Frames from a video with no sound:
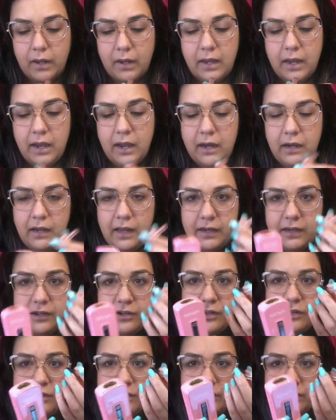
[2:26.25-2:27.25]
And like,
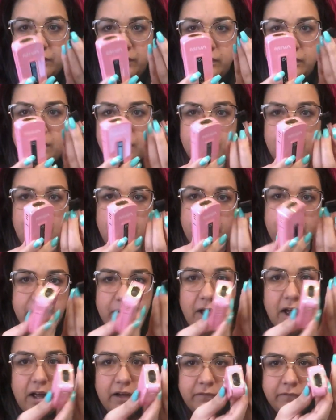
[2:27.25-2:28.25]
it comes
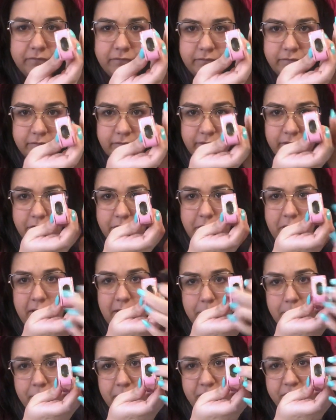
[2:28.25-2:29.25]
off, you
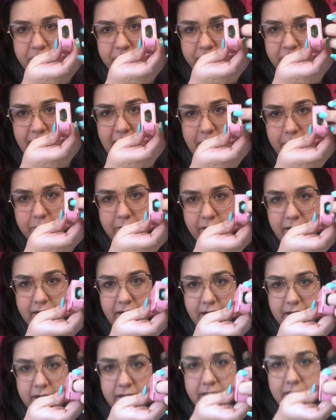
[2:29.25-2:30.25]
put your flower
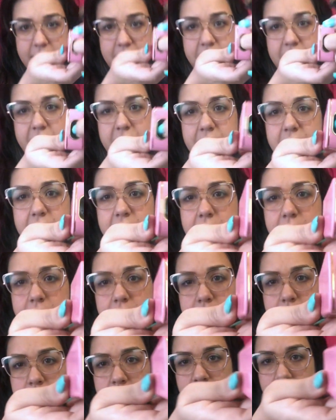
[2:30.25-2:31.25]
in here,
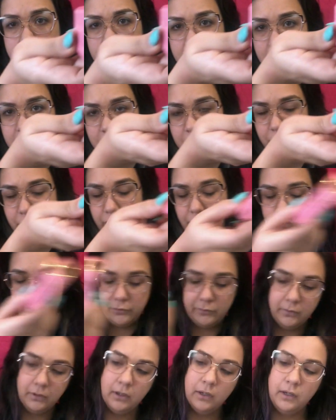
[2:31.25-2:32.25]

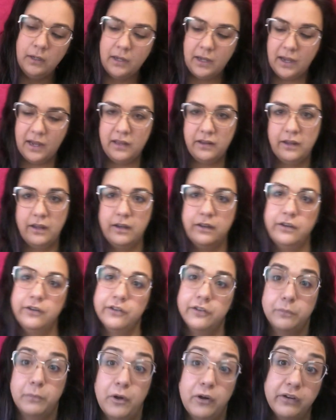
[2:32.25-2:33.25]
and then you
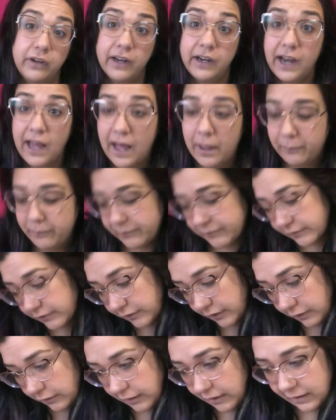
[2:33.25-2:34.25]
smoke it up.
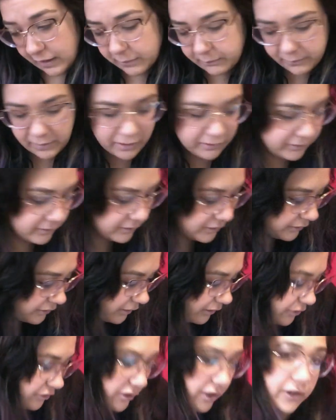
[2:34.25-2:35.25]
So, and I'm also just
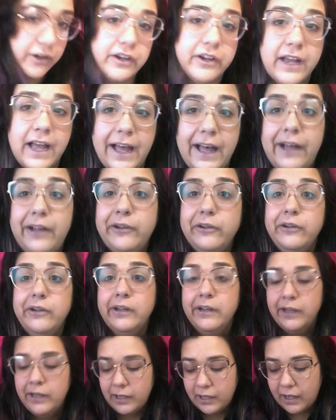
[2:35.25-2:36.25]
gonna show you how
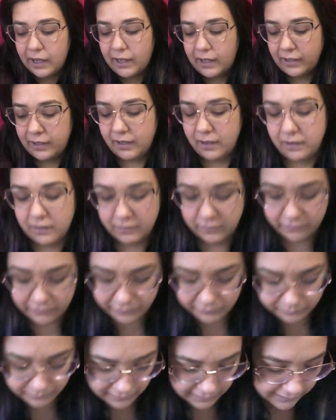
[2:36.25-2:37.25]
I do
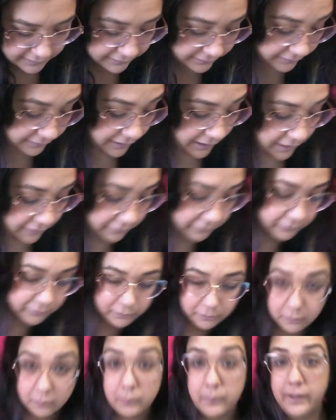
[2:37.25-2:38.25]
my stuff real
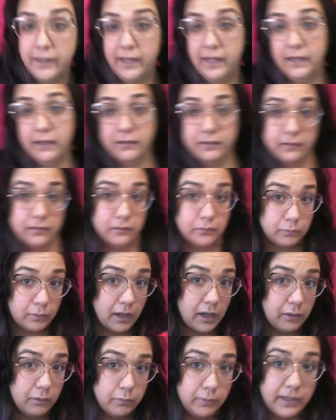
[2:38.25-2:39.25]
quick
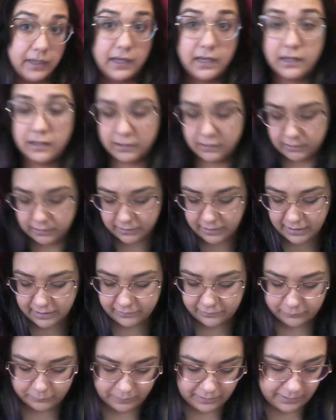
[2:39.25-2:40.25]
while we get
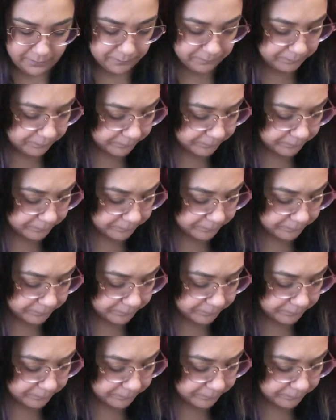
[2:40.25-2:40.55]
to it.